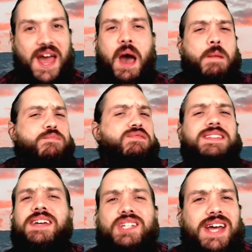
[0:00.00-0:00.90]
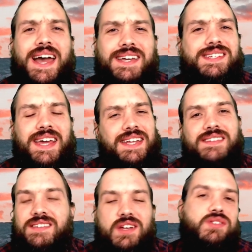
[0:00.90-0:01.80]
A British
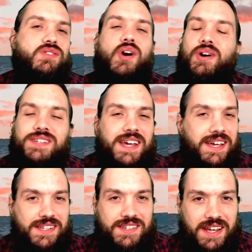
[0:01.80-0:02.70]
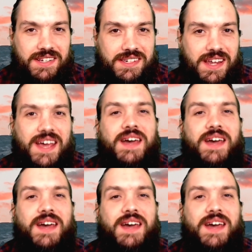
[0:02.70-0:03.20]
accent does not exist.